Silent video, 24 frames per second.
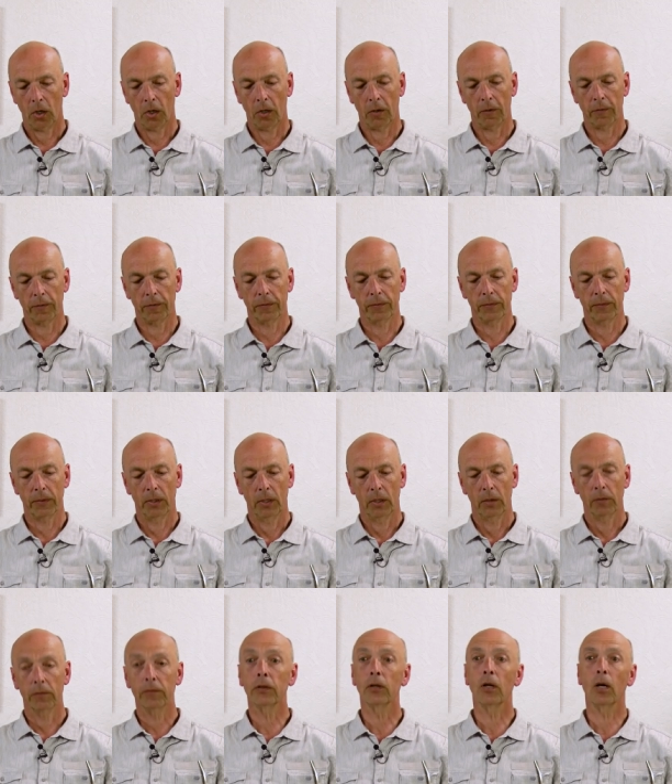of
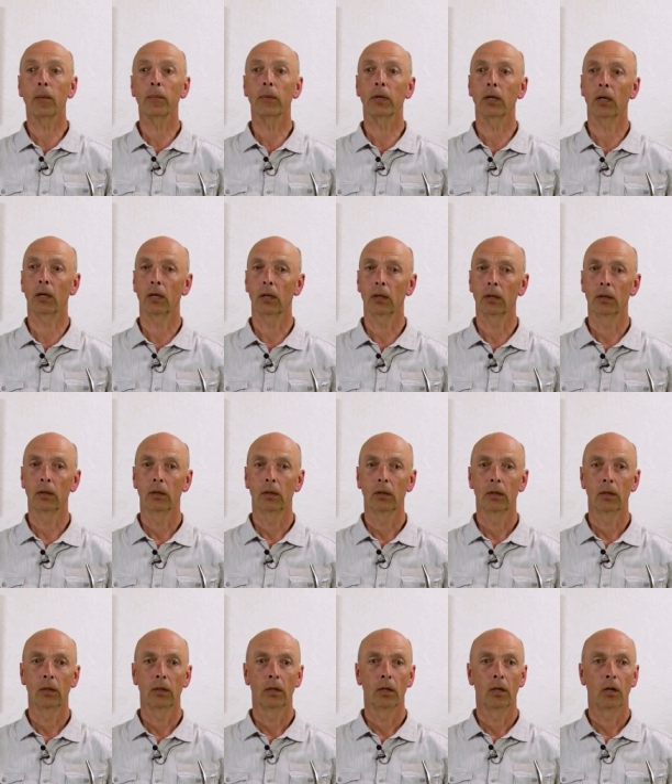phenomena,
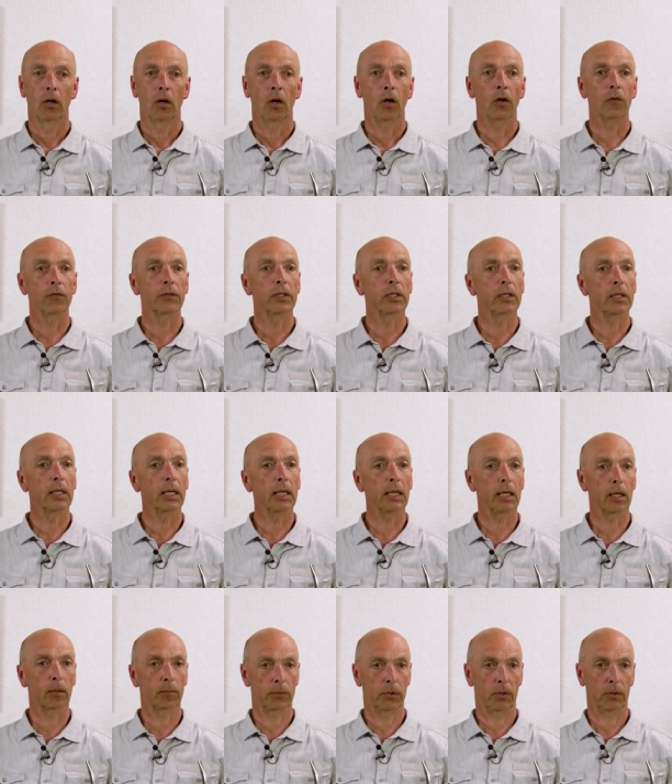of the
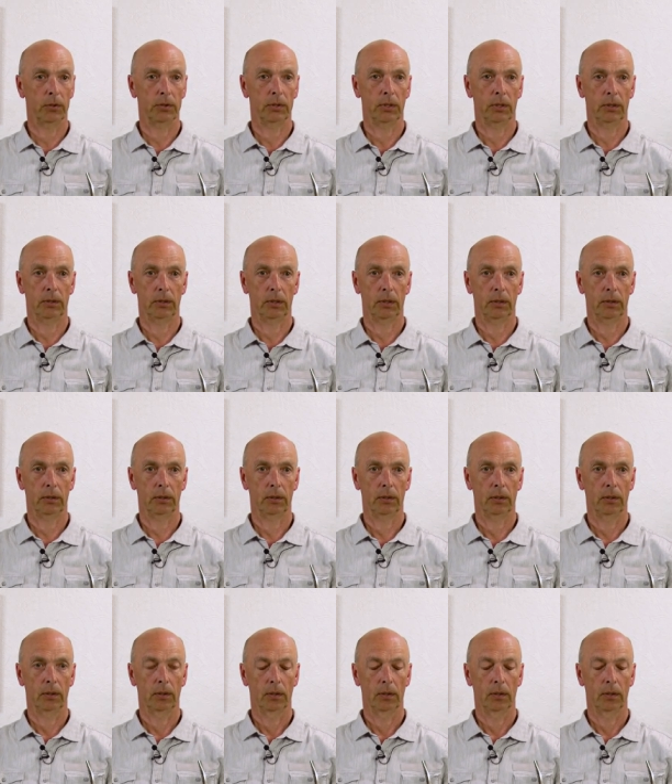thinking processes.